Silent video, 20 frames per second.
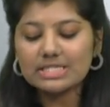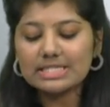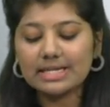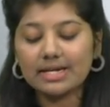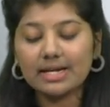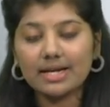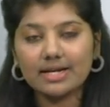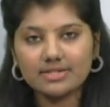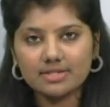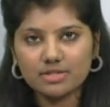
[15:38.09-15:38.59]

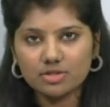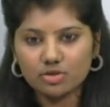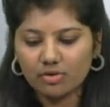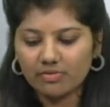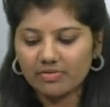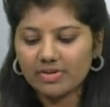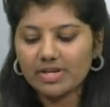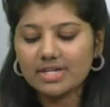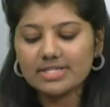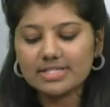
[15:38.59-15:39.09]
shall consist
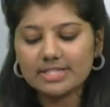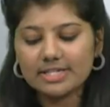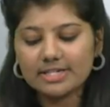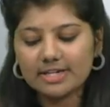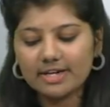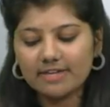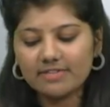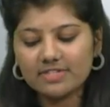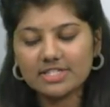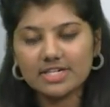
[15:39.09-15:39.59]
of a
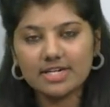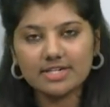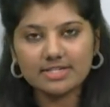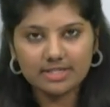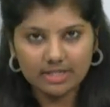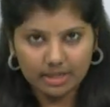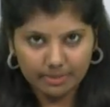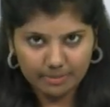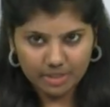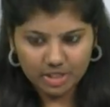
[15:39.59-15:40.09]
Central Vigilance
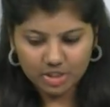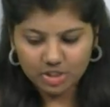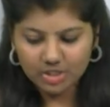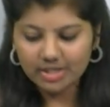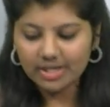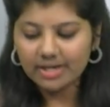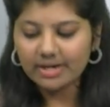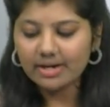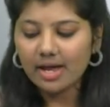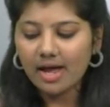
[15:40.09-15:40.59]

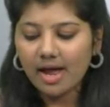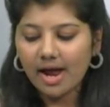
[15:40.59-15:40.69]
Commissioner